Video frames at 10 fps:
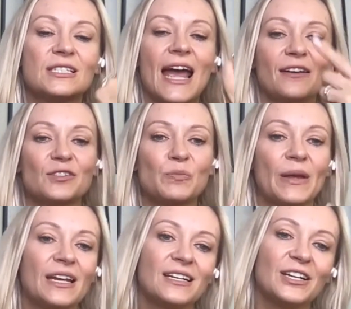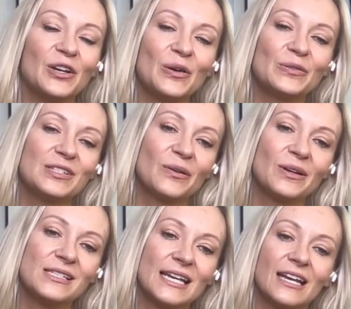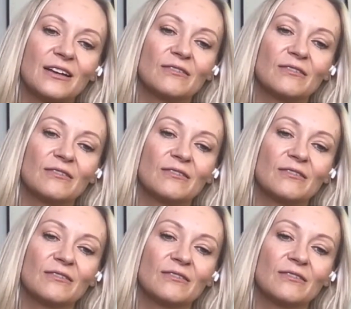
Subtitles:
tailspin, so it's like,